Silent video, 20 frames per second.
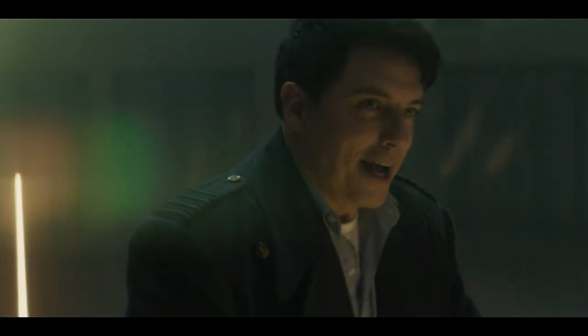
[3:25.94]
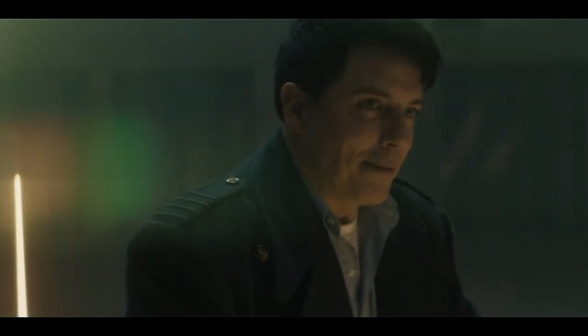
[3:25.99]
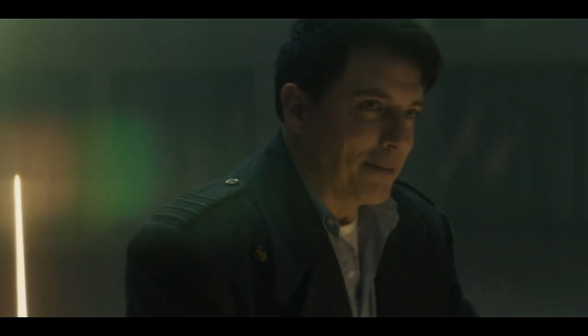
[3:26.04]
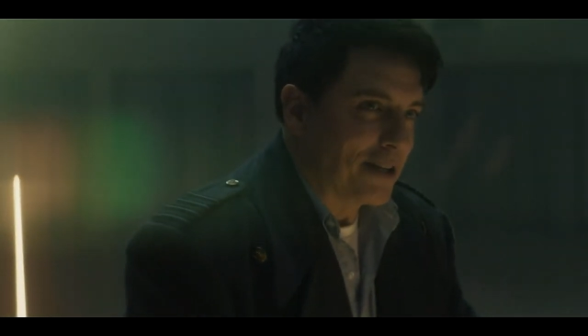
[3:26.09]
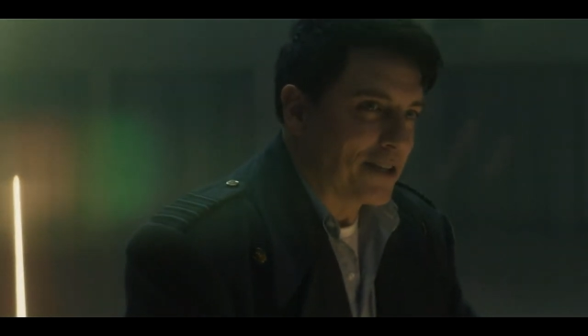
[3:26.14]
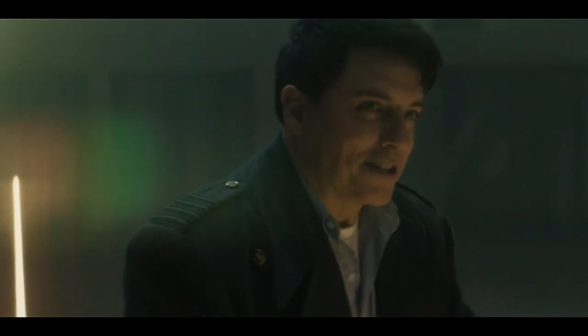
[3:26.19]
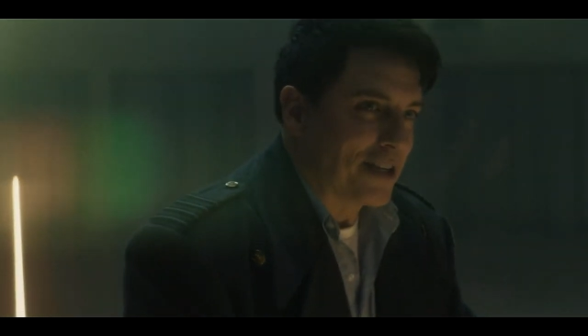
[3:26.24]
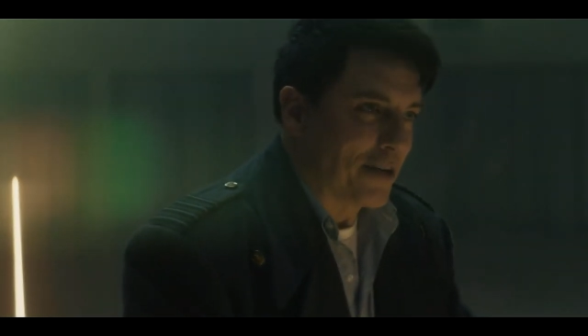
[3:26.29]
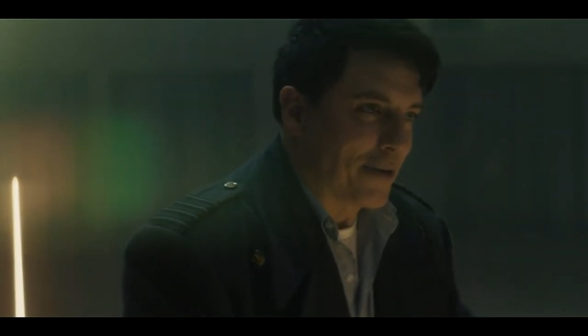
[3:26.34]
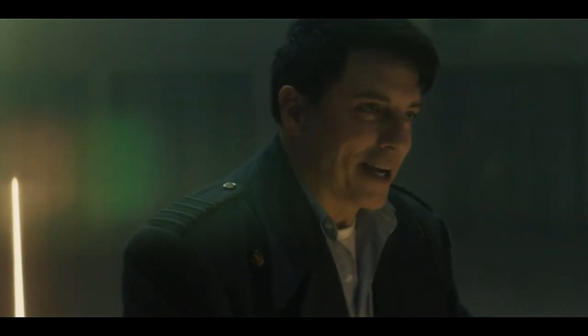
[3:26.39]
I'm
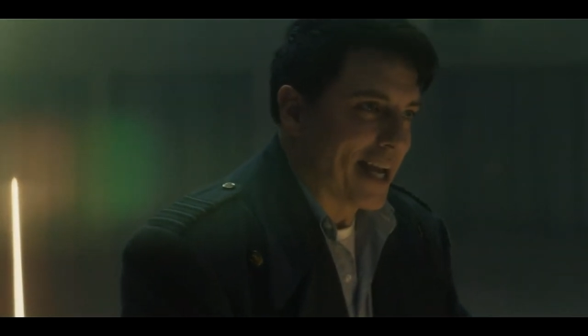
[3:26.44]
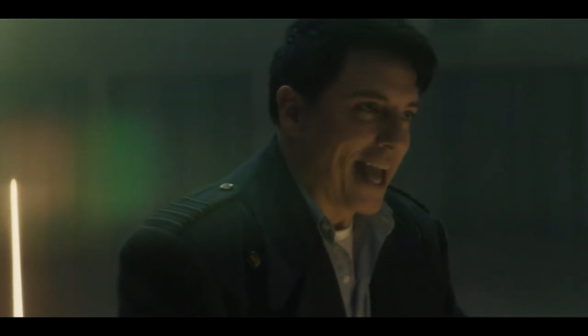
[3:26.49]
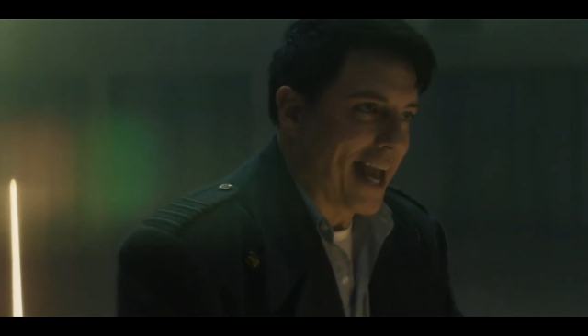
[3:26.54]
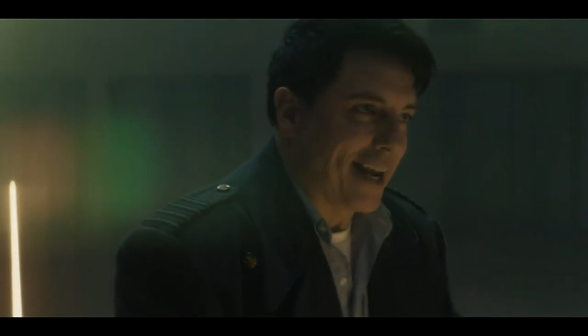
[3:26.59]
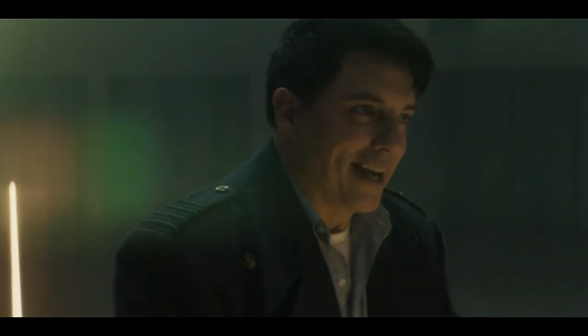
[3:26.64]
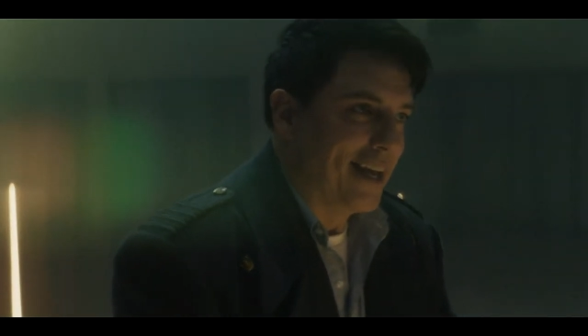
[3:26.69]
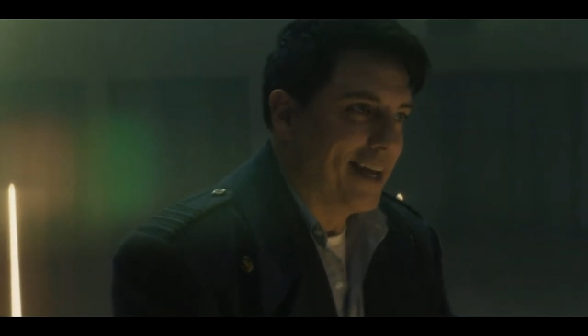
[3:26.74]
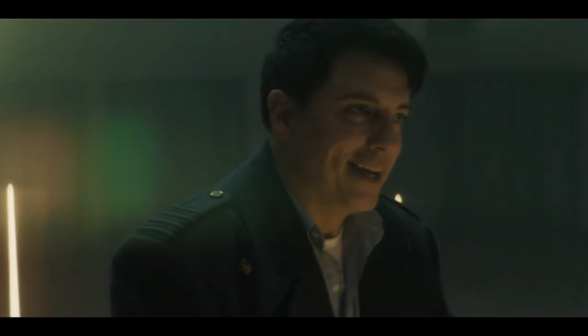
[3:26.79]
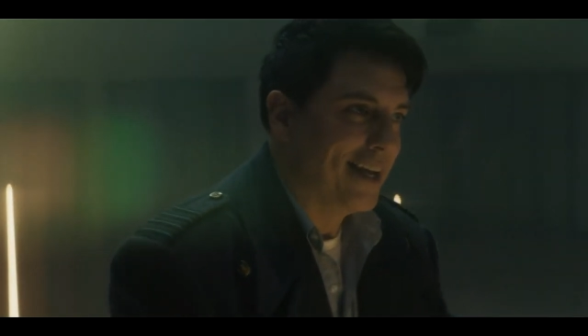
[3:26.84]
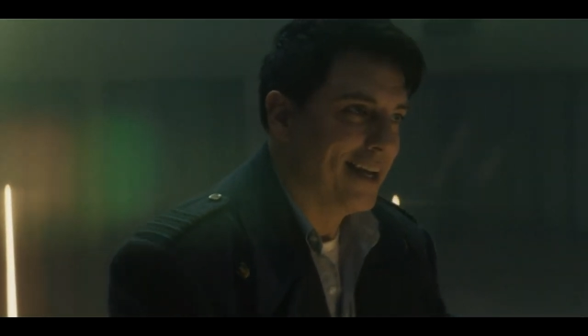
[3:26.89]
gonna see her
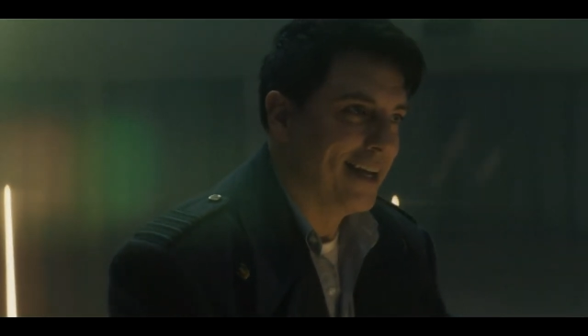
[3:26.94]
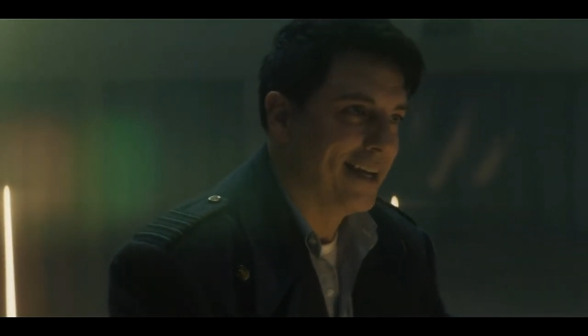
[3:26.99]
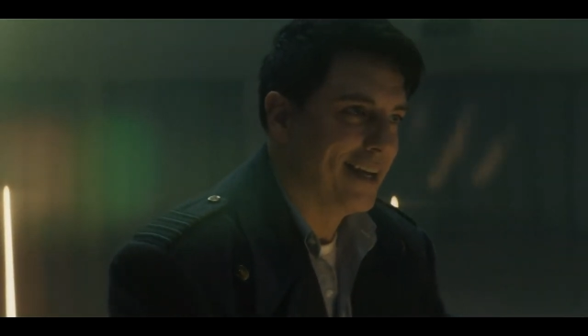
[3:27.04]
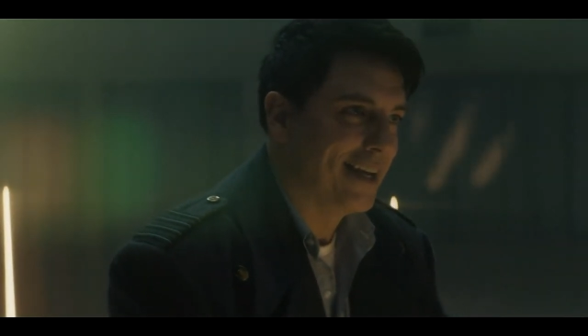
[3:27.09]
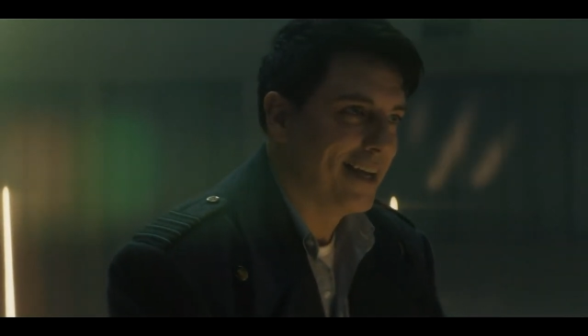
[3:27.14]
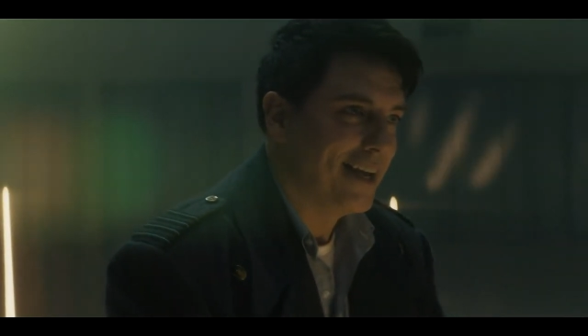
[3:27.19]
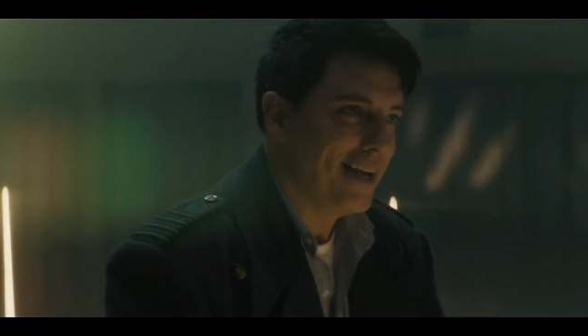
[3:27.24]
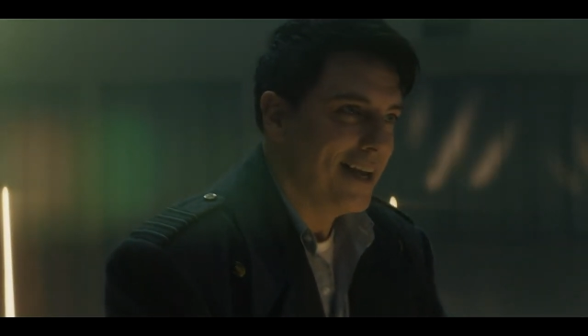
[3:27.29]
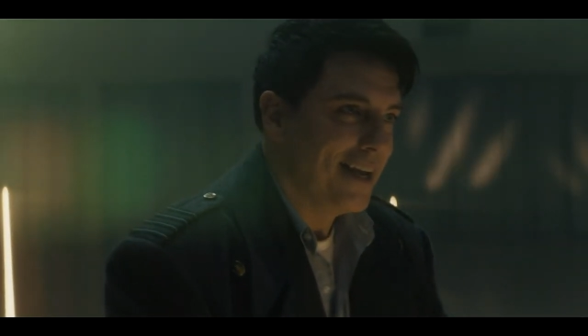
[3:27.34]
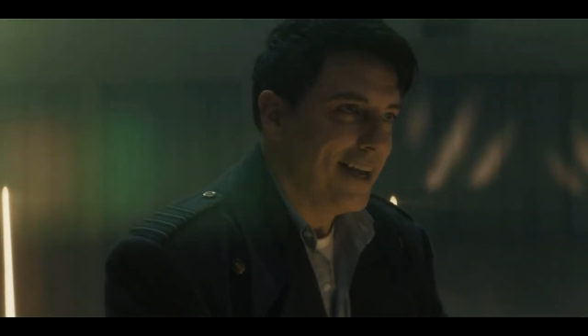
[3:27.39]
again.
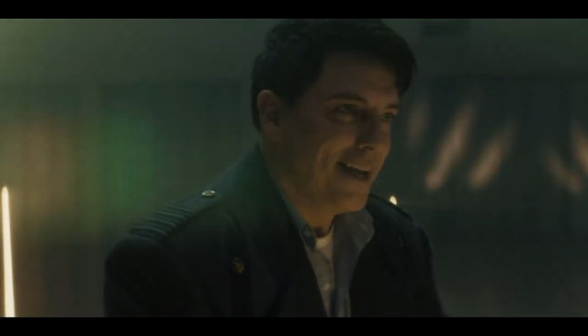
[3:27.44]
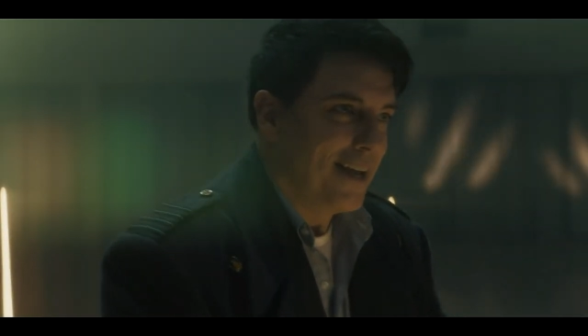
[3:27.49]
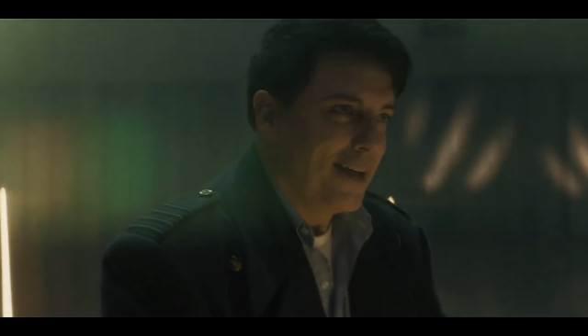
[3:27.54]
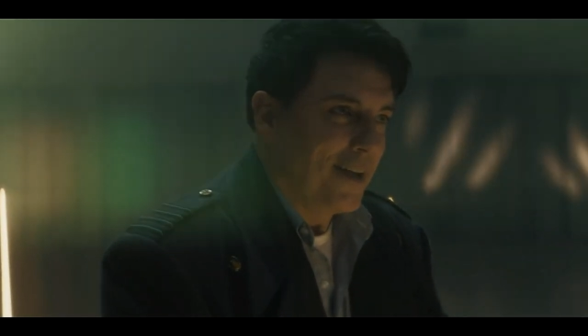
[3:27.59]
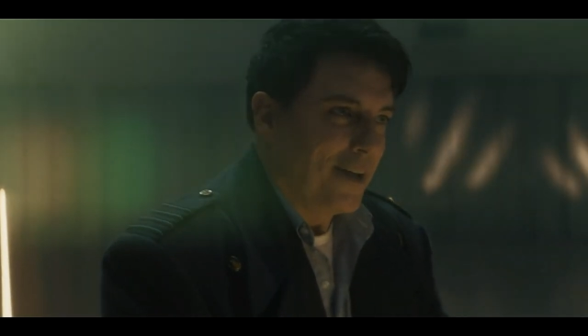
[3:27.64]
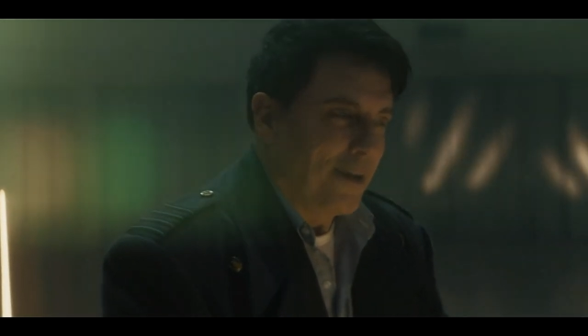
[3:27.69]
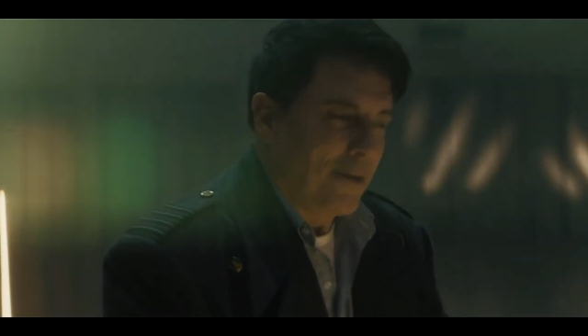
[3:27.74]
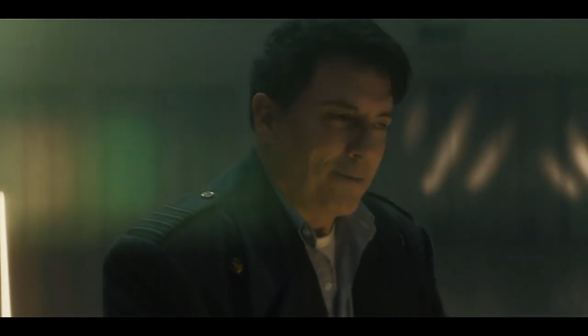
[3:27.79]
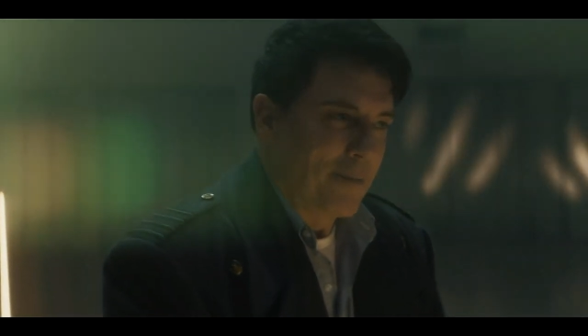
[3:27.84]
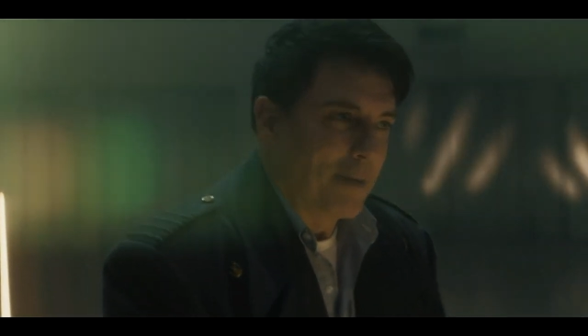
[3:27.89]

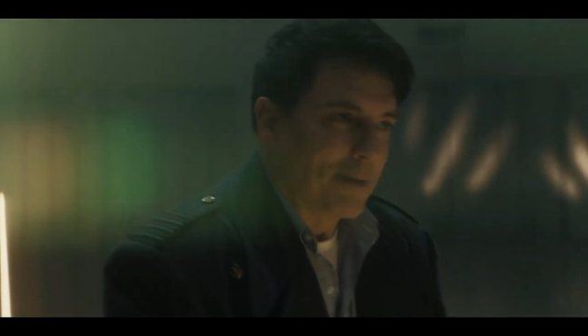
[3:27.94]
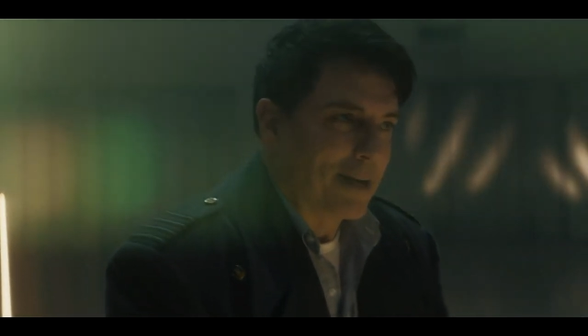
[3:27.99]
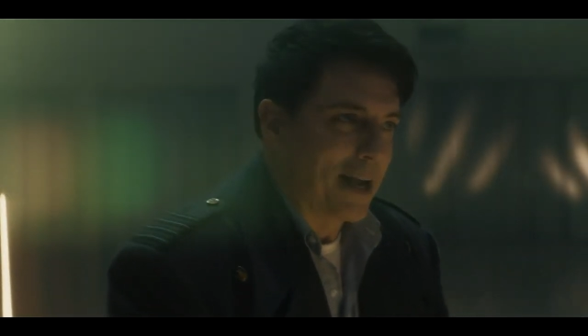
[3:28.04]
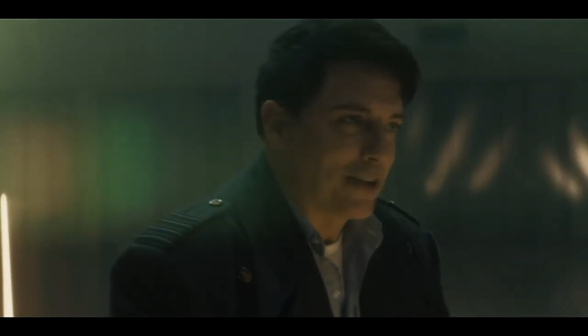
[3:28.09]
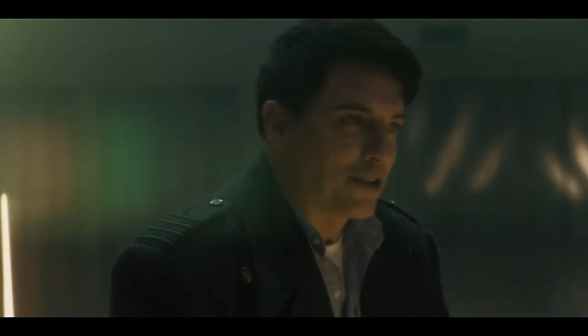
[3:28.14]
Maybe